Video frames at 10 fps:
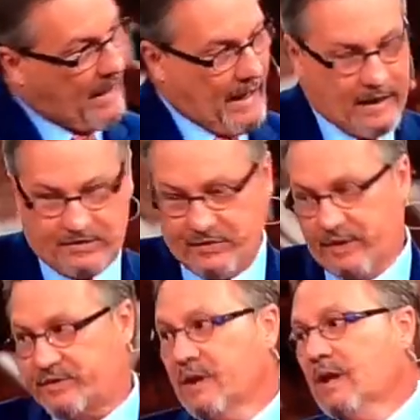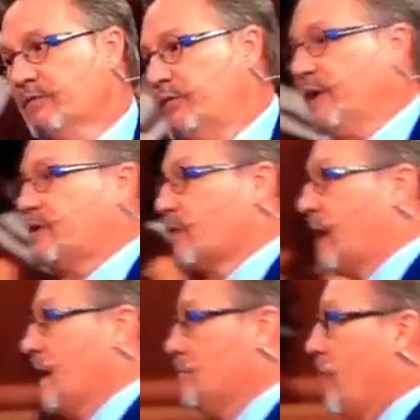as this vehicle
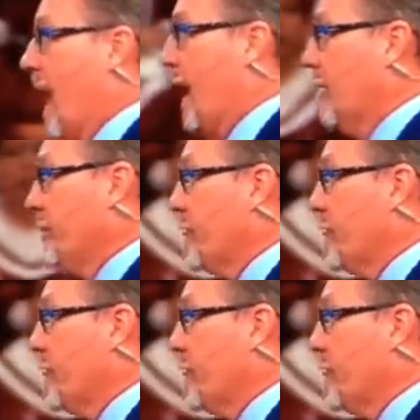came by.